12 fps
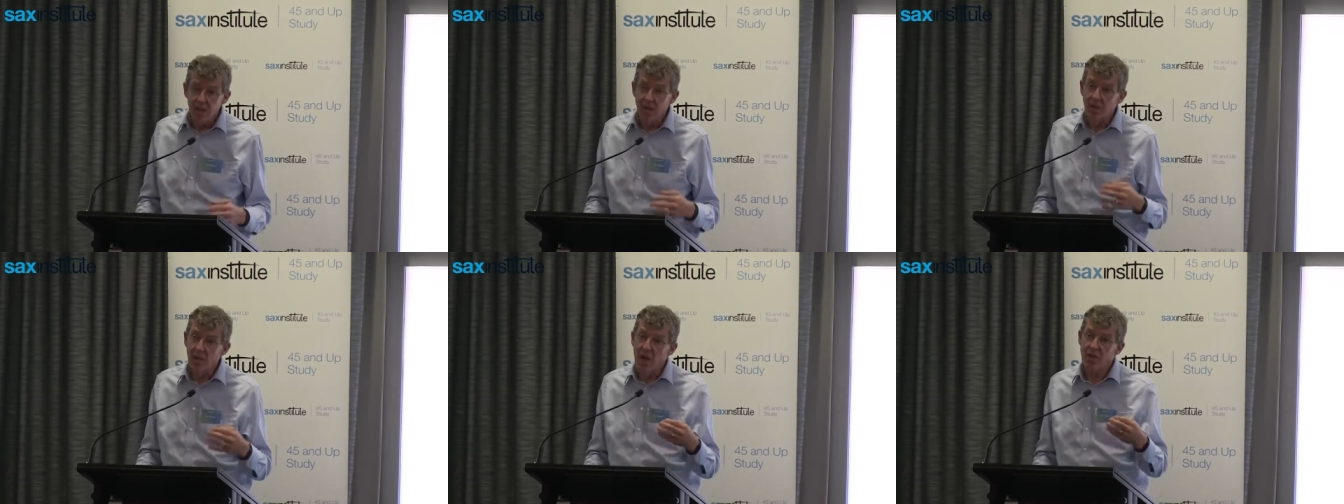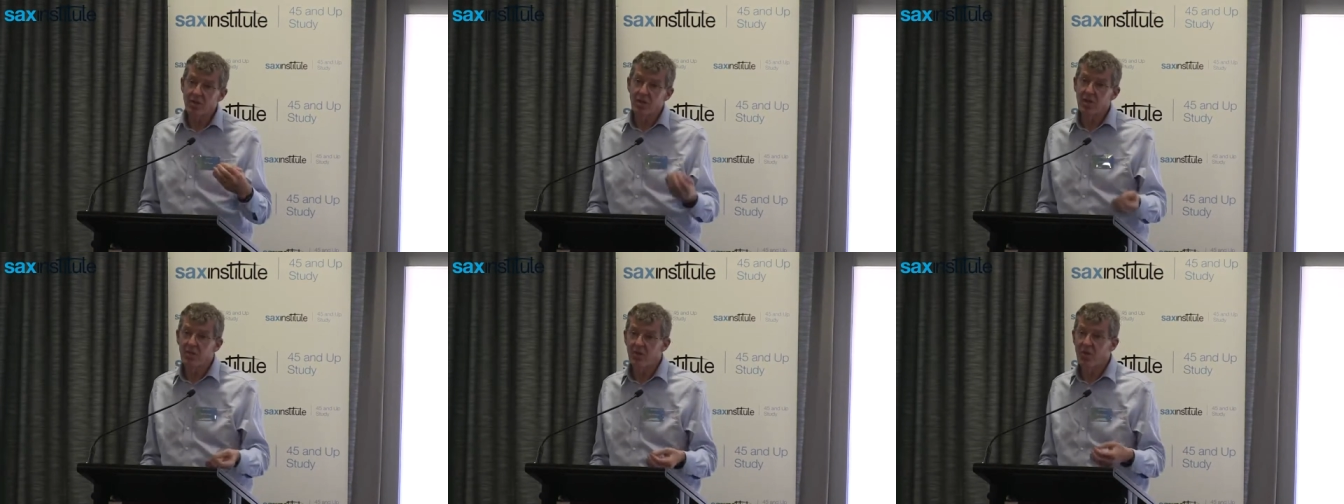In the last
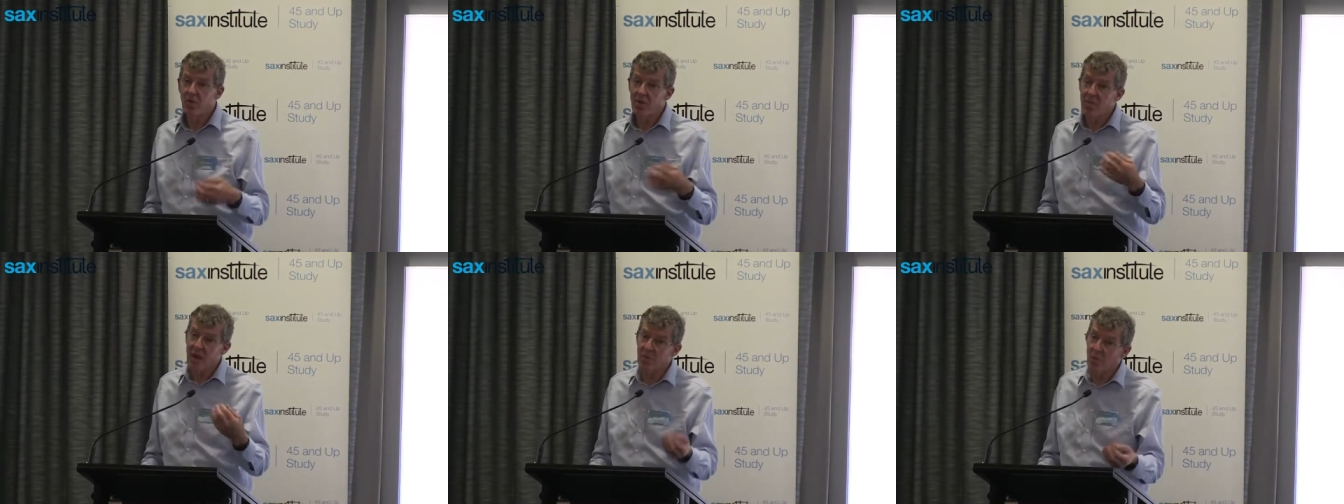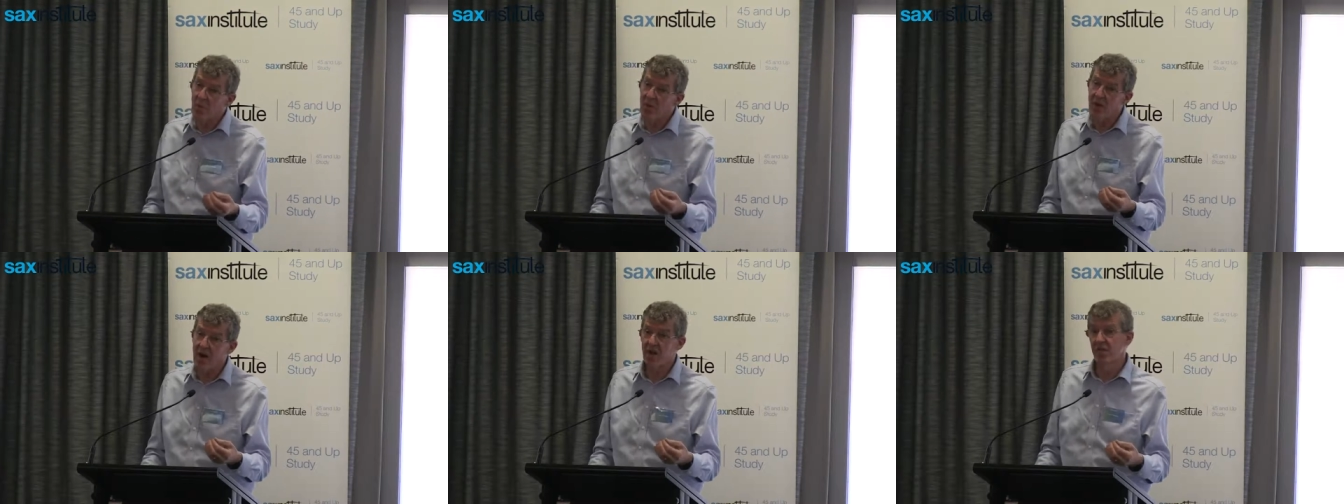year before the
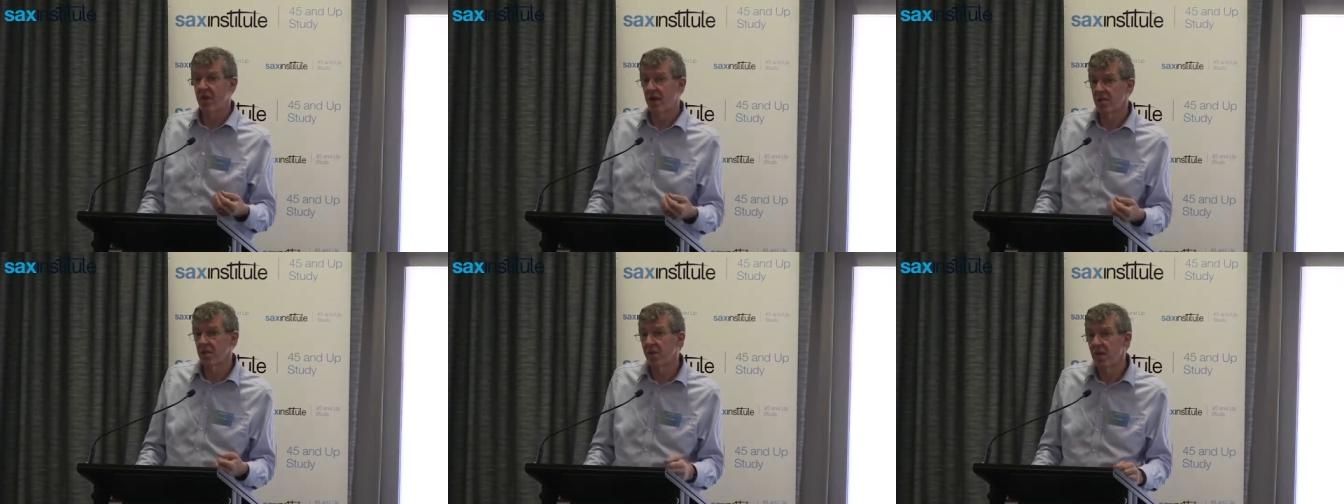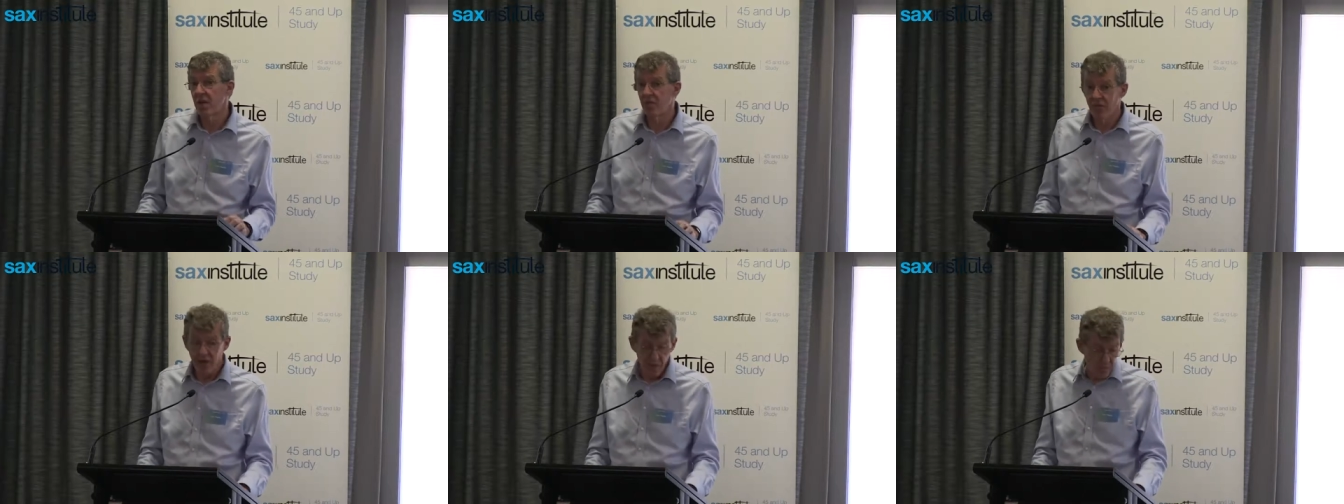papillomavirus vaccine became
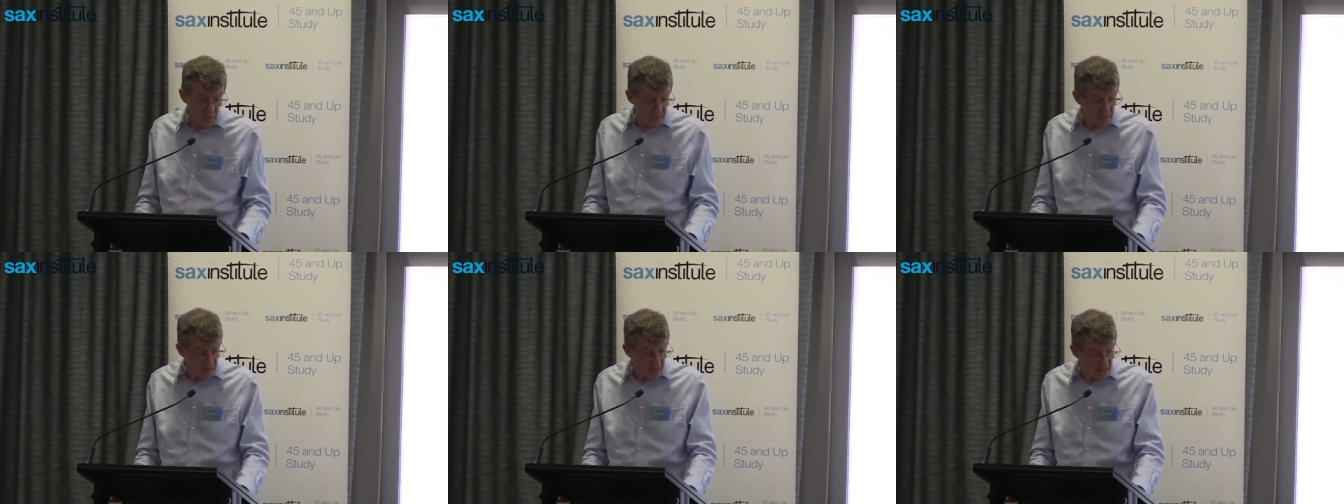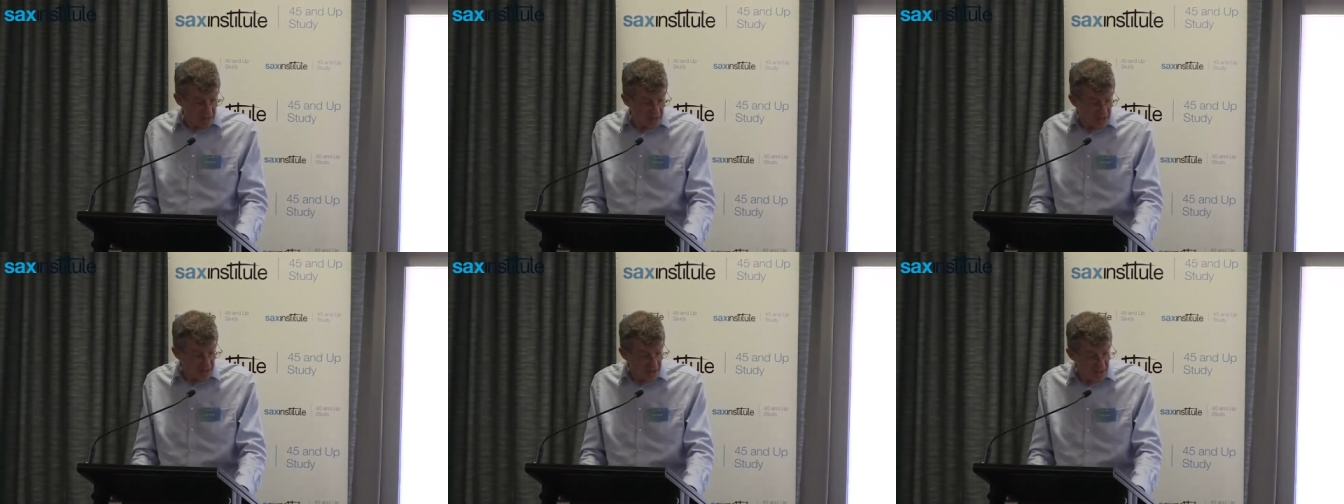available in the
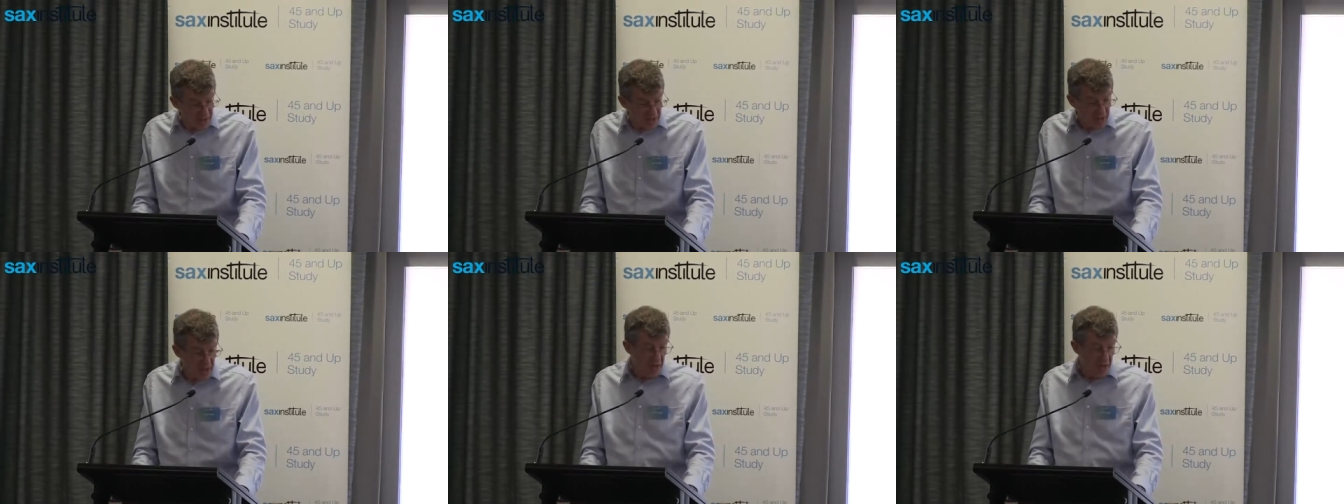United States,